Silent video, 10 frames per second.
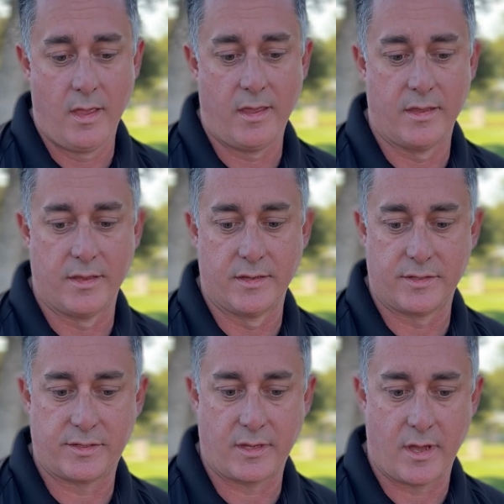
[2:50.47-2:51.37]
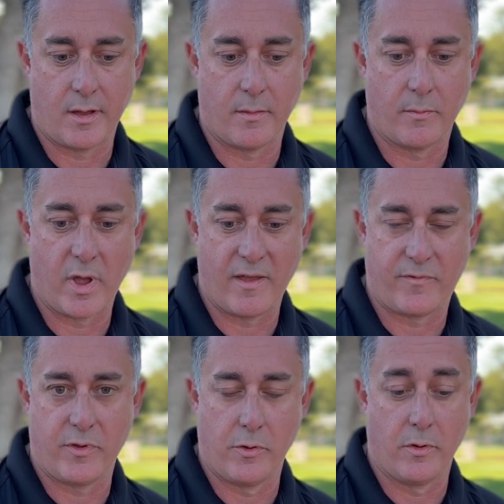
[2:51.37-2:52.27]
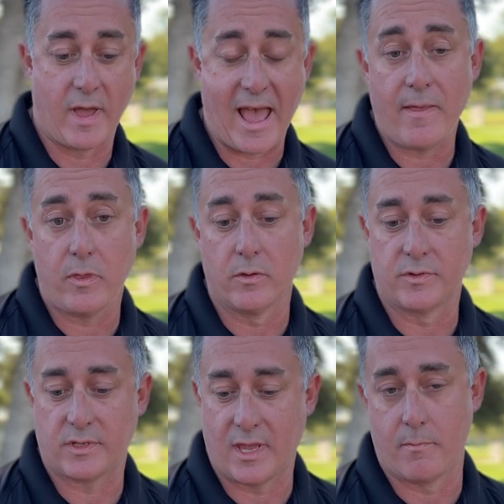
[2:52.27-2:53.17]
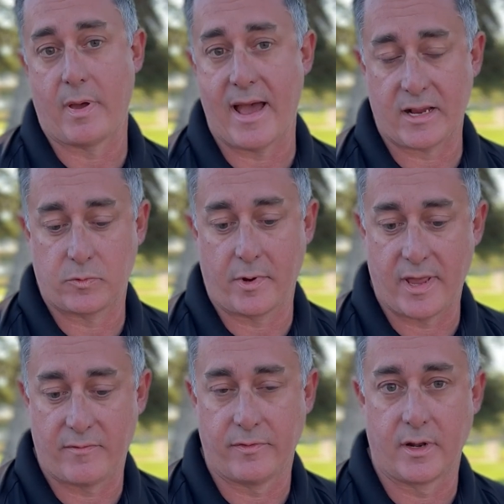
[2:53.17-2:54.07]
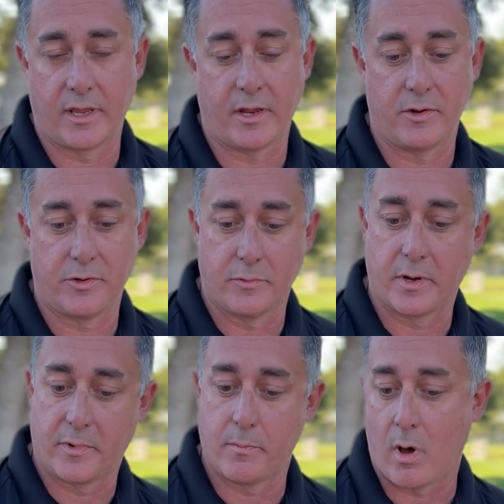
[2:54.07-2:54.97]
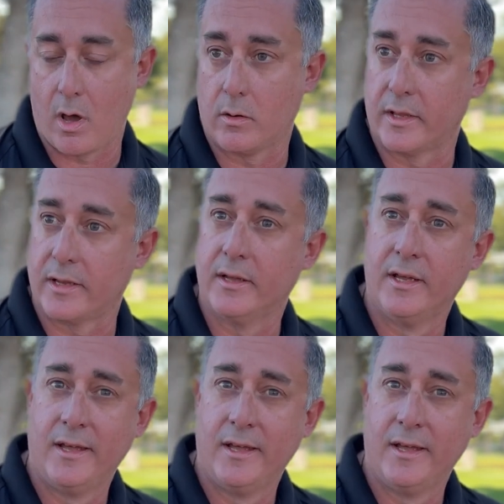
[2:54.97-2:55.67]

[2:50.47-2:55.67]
is if you had those impacts where you had flooding and you're doing remodeling,